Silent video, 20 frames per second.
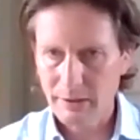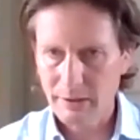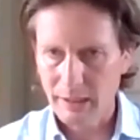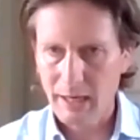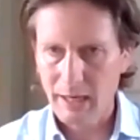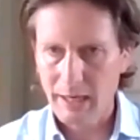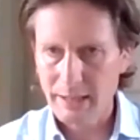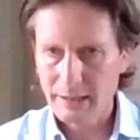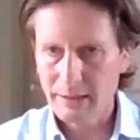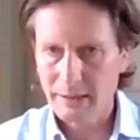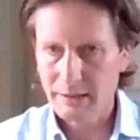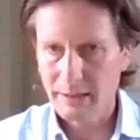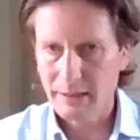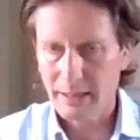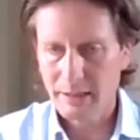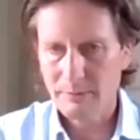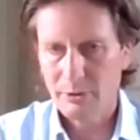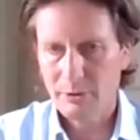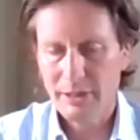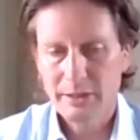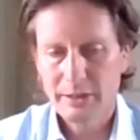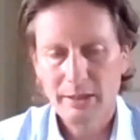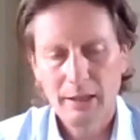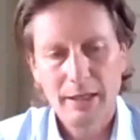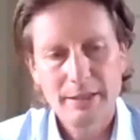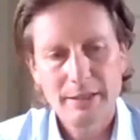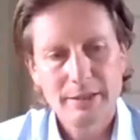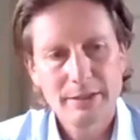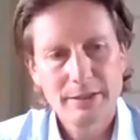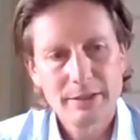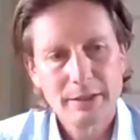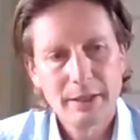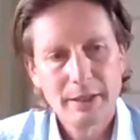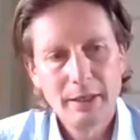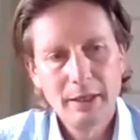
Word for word: the license, the exploration license.